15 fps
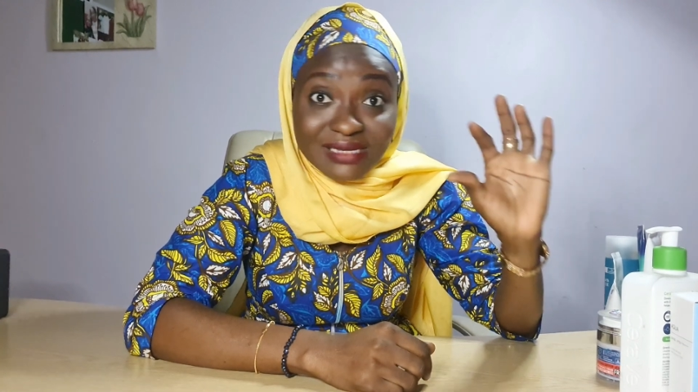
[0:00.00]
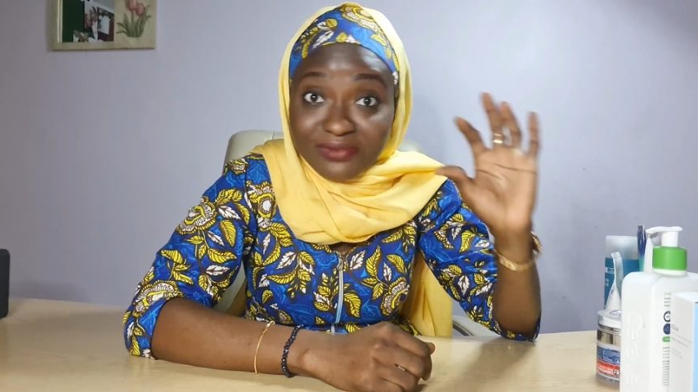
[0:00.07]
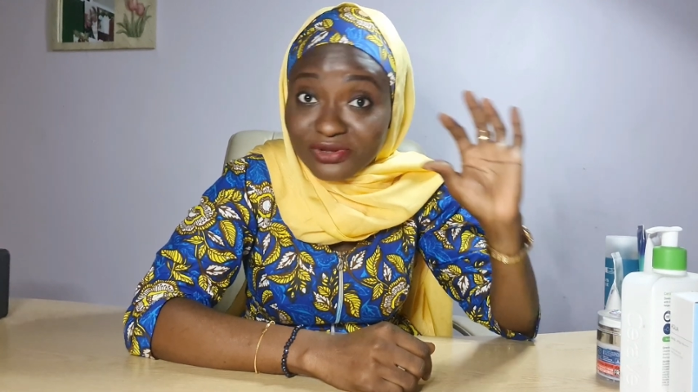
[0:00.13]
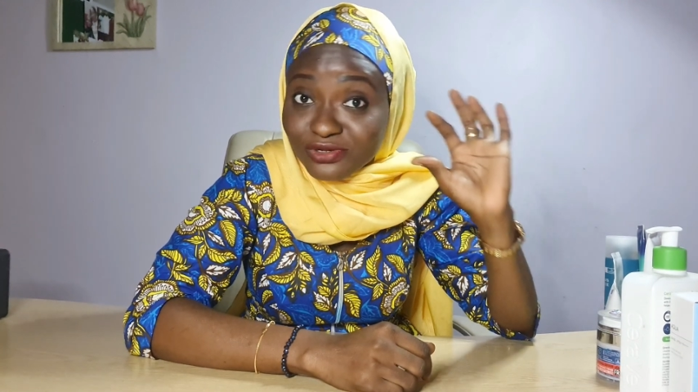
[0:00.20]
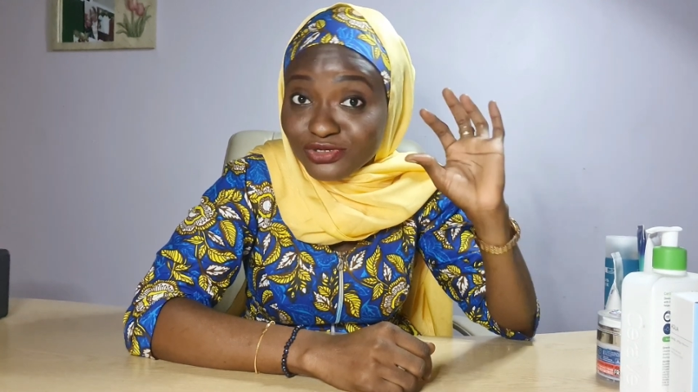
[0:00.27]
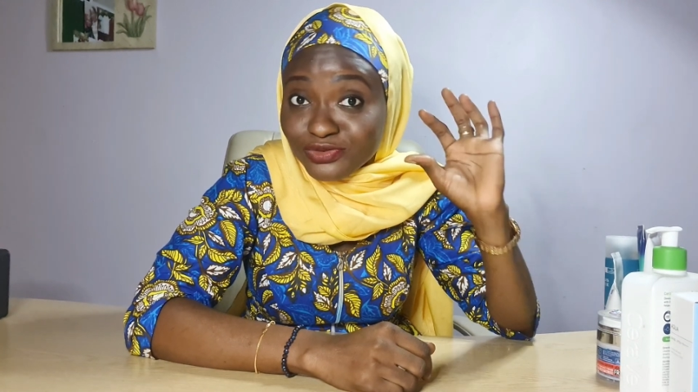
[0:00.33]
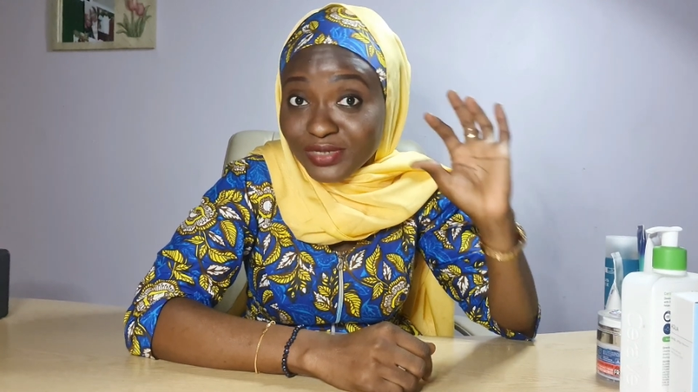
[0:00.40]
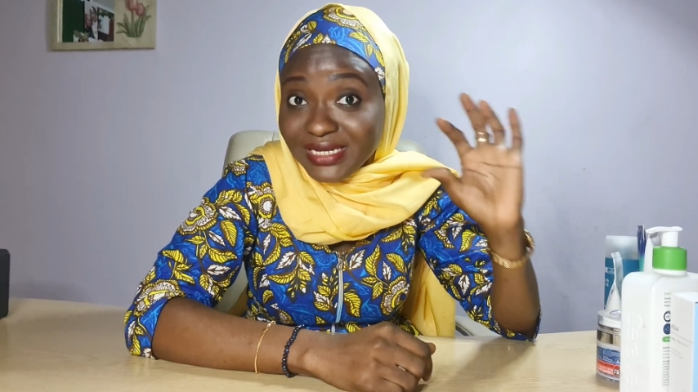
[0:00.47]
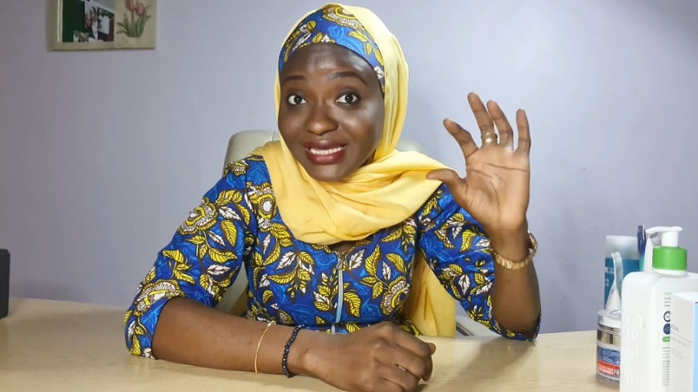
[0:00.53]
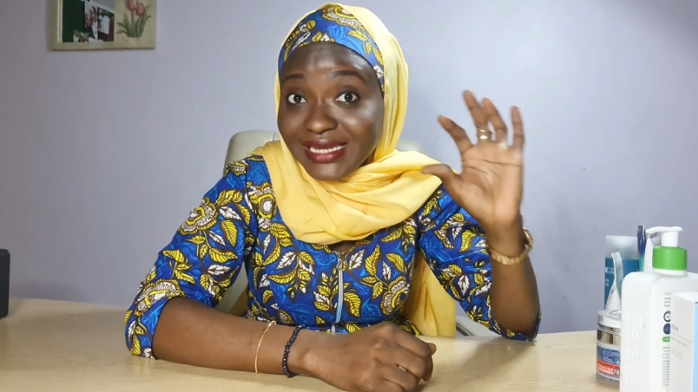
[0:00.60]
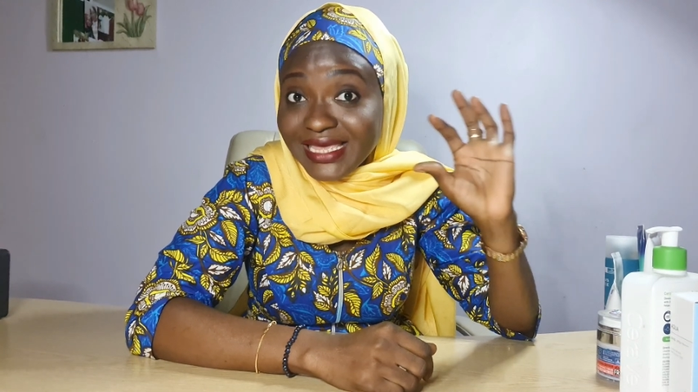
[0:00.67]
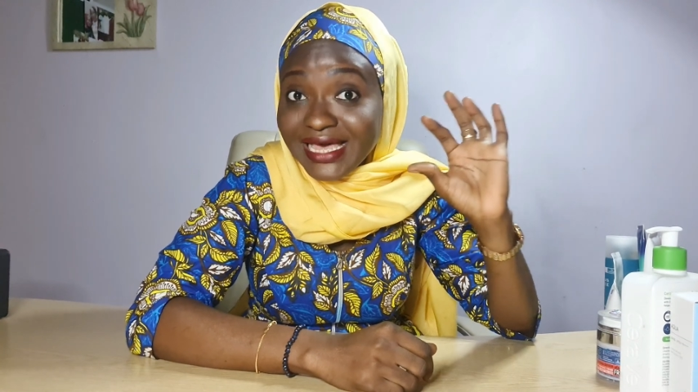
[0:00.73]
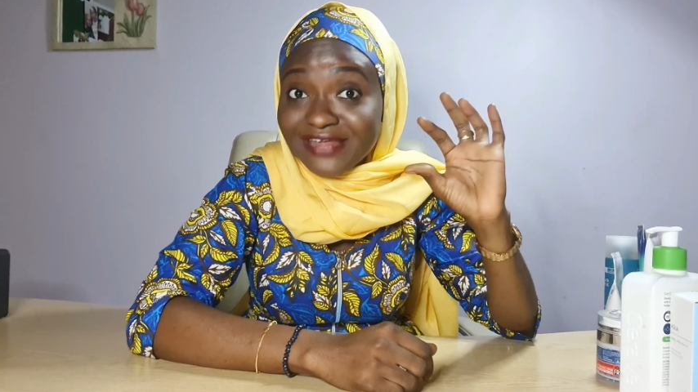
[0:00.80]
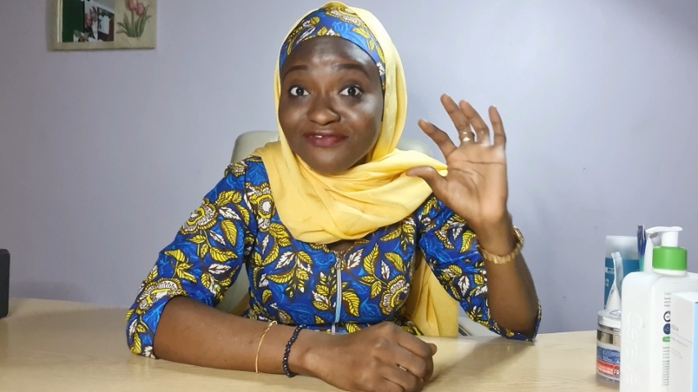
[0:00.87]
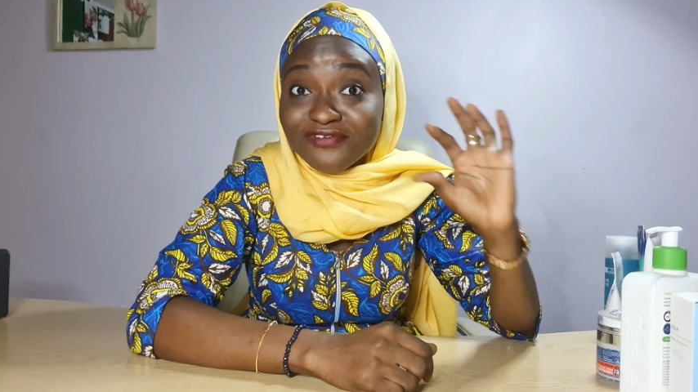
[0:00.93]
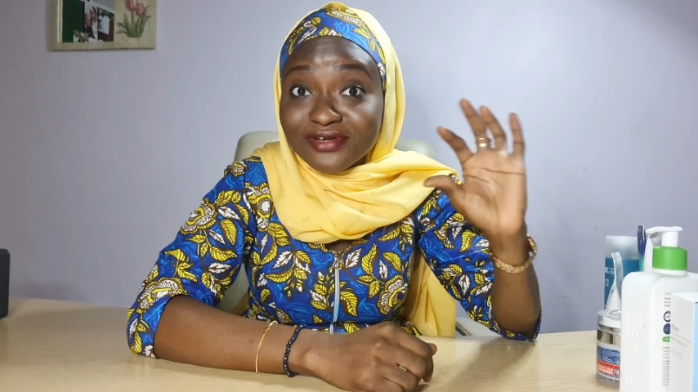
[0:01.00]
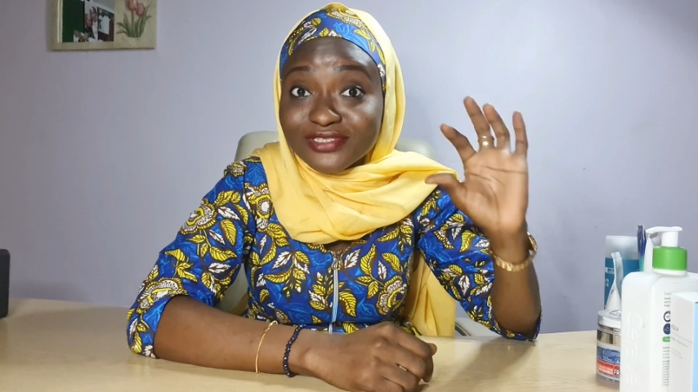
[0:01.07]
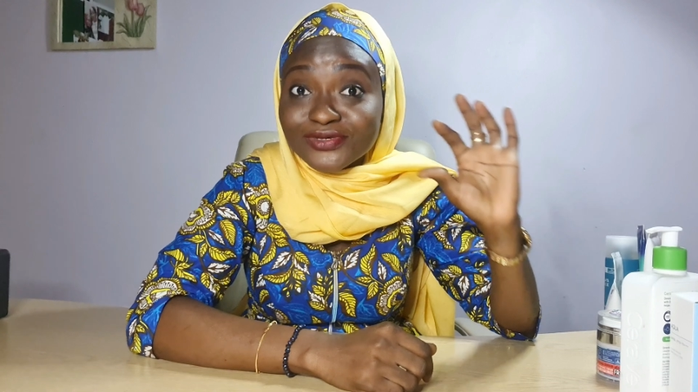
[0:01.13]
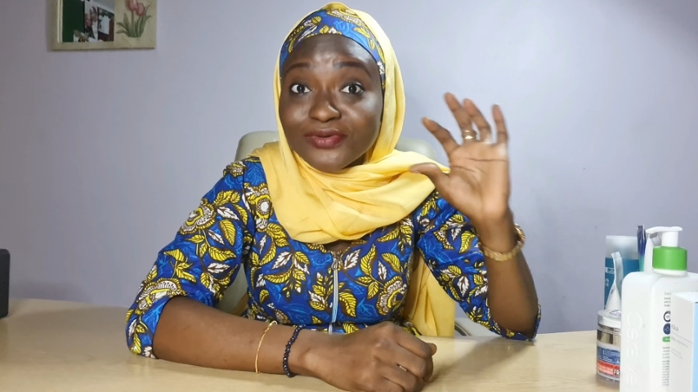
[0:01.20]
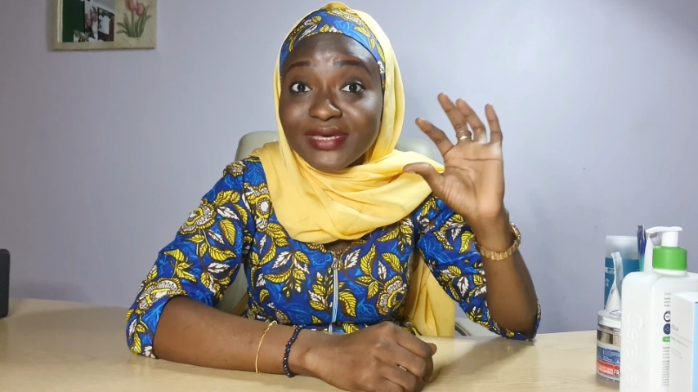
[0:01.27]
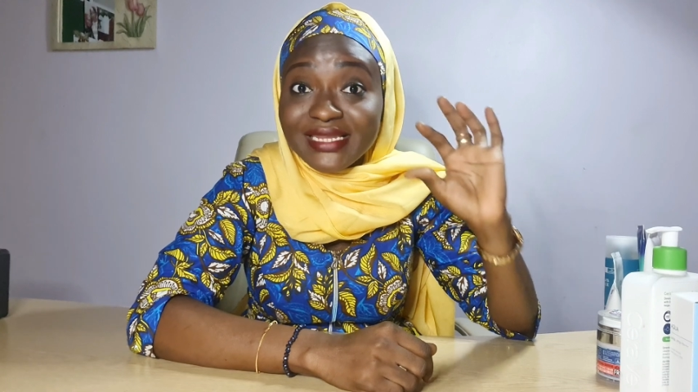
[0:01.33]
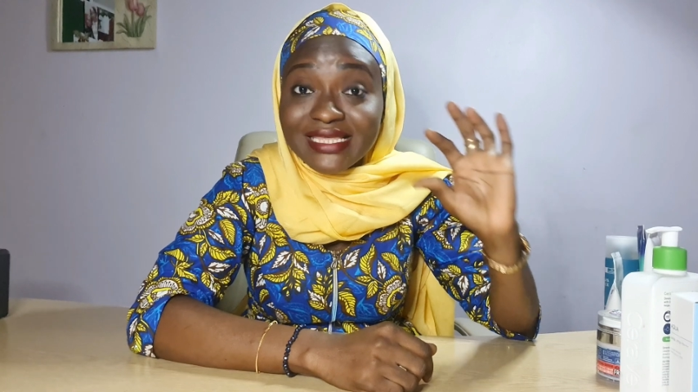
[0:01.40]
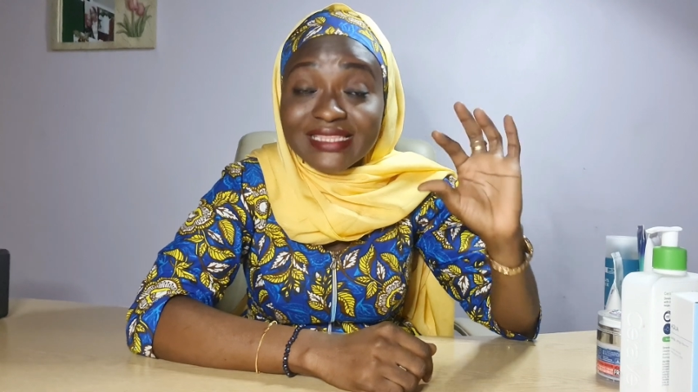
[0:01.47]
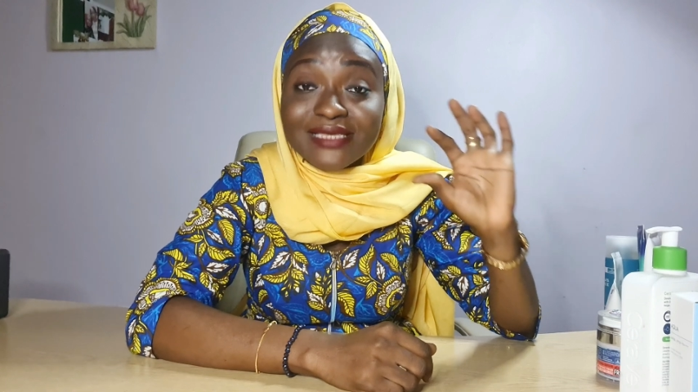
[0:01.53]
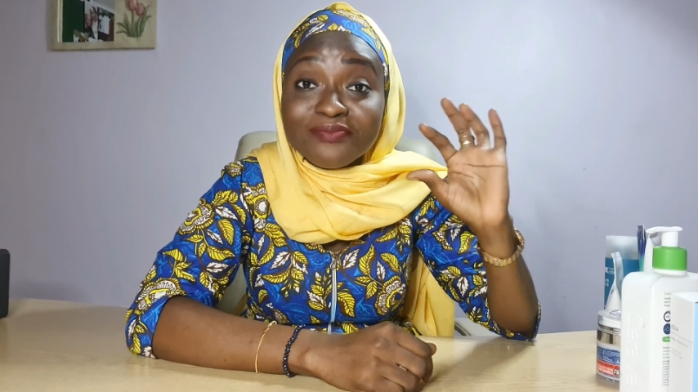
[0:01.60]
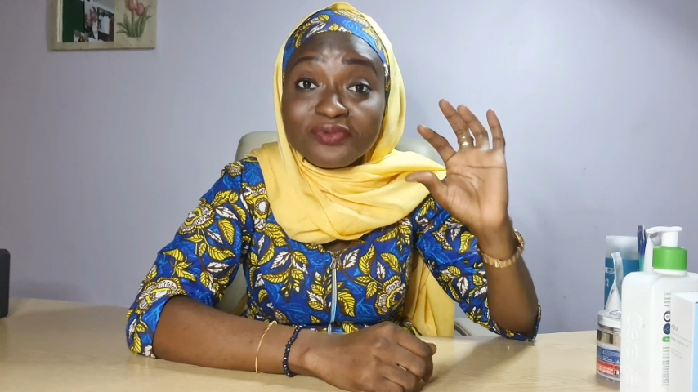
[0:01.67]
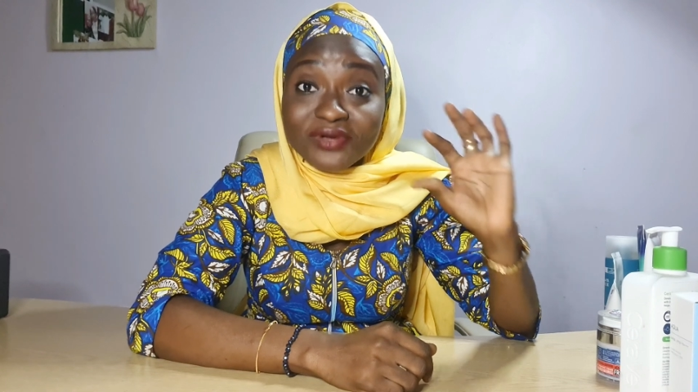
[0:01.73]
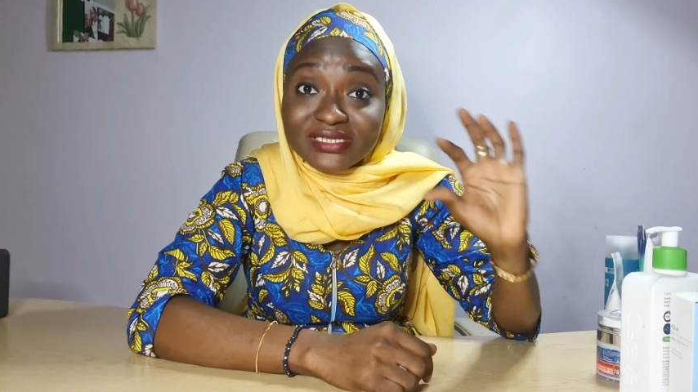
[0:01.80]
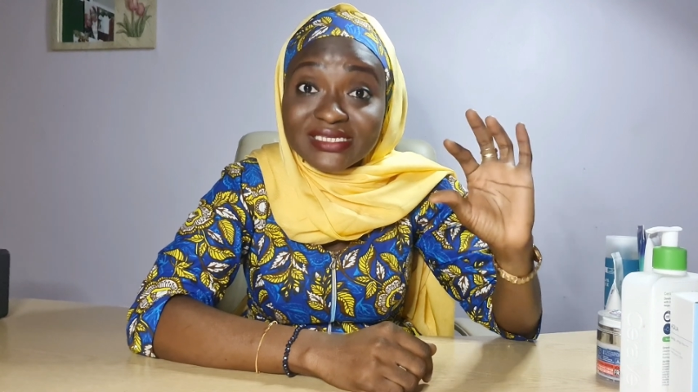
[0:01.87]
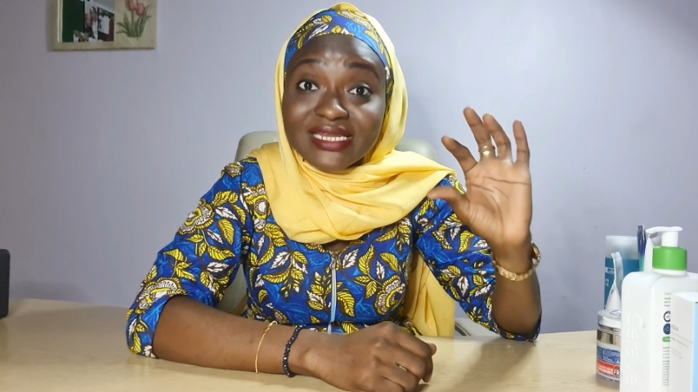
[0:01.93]
I'm not doing any advert or anything
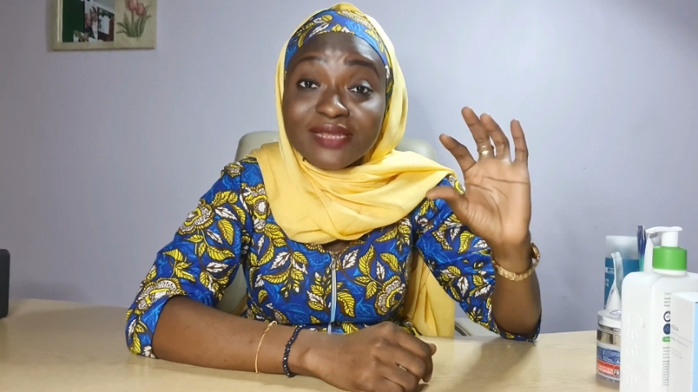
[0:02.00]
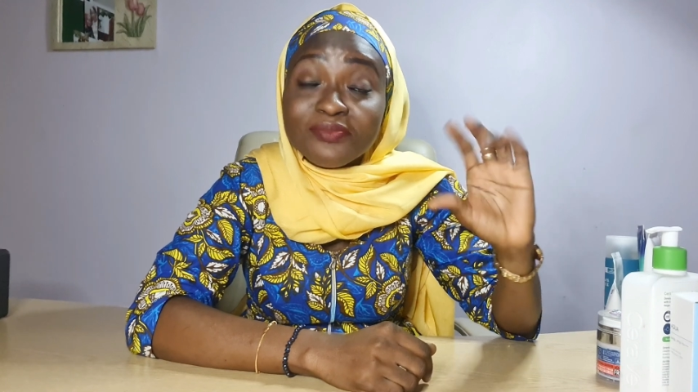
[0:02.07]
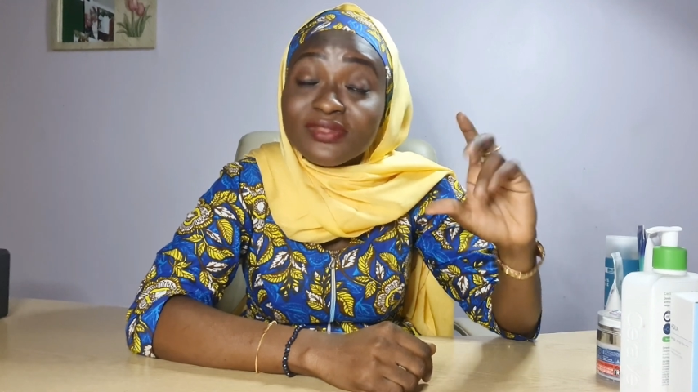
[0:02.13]
presently,